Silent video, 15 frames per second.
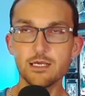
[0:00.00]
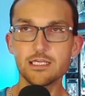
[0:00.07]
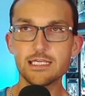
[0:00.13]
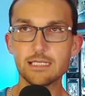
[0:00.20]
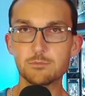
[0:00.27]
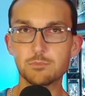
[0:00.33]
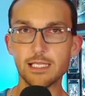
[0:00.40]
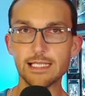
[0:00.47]
You
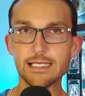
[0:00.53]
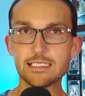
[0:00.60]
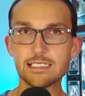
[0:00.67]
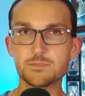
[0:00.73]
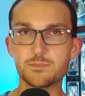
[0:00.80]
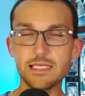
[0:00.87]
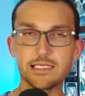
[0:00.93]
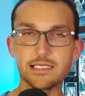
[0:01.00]
had
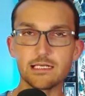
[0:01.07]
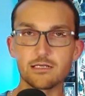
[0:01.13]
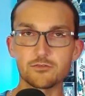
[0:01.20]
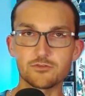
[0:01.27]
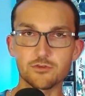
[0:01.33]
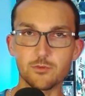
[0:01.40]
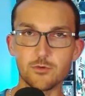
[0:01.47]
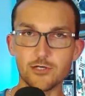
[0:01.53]
Plagueis peeking out
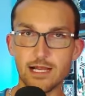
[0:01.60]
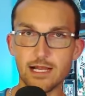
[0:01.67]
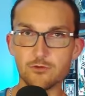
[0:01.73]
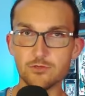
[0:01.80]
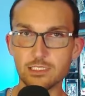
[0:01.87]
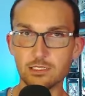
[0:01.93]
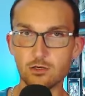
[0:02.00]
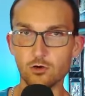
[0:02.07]
from
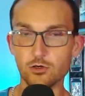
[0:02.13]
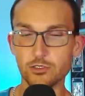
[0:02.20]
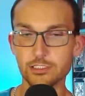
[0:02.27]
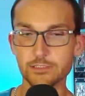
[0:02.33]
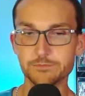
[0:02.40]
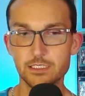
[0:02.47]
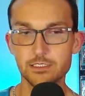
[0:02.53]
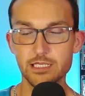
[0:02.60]
around a corner.